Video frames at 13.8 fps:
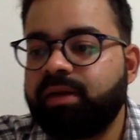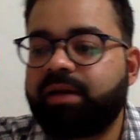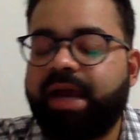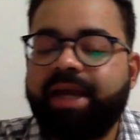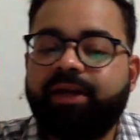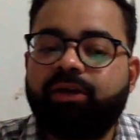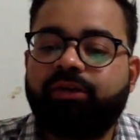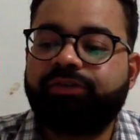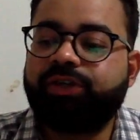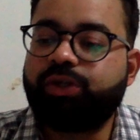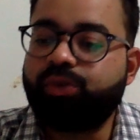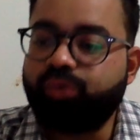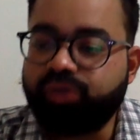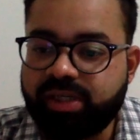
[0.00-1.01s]
kind of
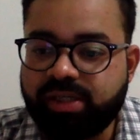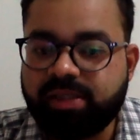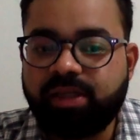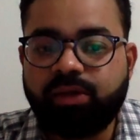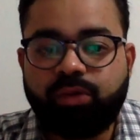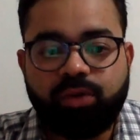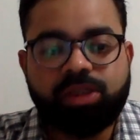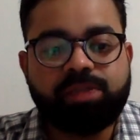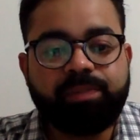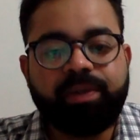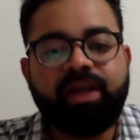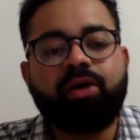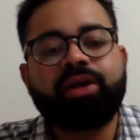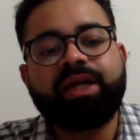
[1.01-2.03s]
uses the goods
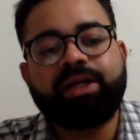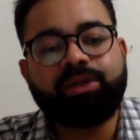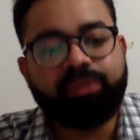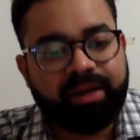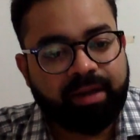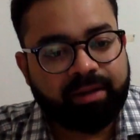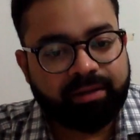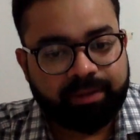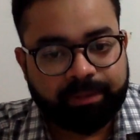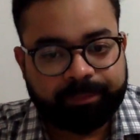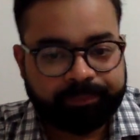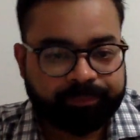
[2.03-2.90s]
belonging to another.